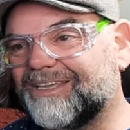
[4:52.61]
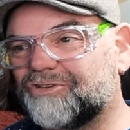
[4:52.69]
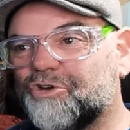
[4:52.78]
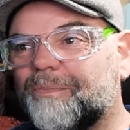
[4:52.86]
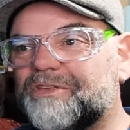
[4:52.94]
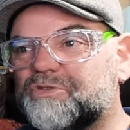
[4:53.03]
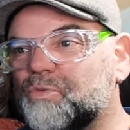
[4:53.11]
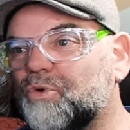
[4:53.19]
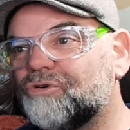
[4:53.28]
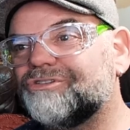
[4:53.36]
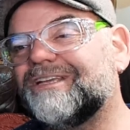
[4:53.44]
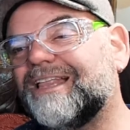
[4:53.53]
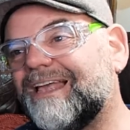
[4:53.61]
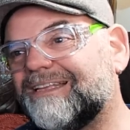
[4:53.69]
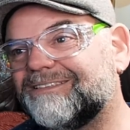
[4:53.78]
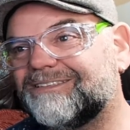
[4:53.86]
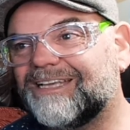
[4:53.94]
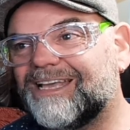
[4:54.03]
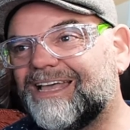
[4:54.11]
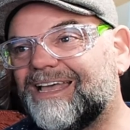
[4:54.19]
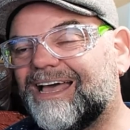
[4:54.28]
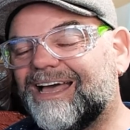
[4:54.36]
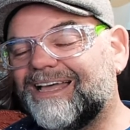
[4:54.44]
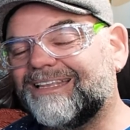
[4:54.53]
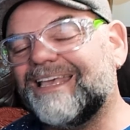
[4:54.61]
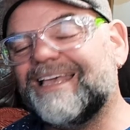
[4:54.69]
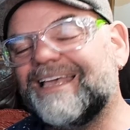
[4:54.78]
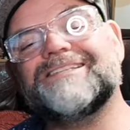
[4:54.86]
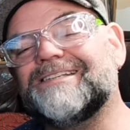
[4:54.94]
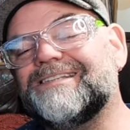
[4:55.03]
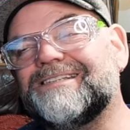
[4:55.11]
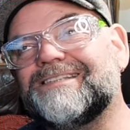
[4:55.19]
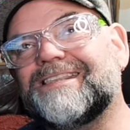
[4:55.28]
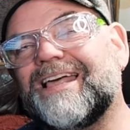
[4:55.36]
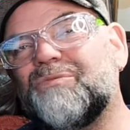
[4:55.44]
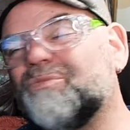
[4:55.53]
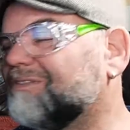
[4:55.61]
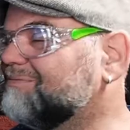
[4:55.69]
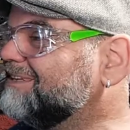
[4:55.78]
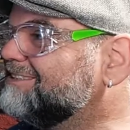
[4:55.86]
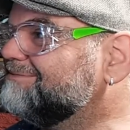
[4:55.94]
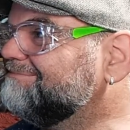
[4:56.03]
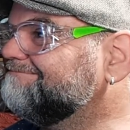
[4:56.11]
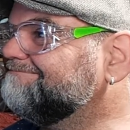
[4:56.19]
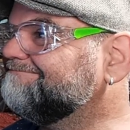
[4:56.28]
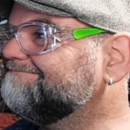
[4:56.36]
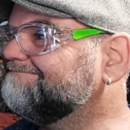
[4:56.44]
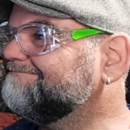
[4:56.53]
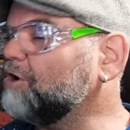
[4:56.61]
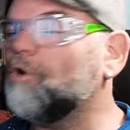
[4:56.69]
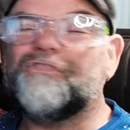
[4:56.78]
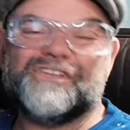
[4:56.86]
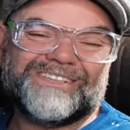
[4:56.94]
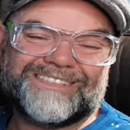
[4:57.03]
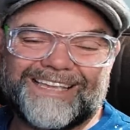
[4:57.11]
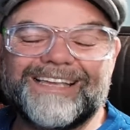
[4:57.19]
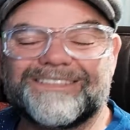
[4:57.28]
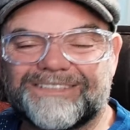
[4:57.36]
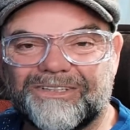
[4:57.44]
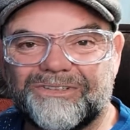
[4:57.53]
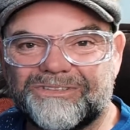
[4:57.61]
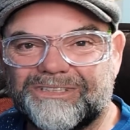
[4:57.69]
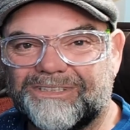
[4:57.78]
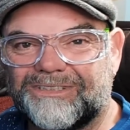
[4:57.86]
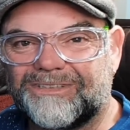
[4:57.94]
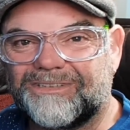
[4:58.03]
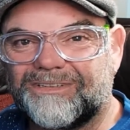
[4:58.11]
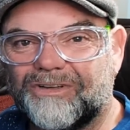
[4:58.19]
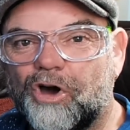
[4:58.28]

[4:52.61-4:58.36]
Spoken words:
You get droplets of water on your lens, and these, that will, obviously, it's going to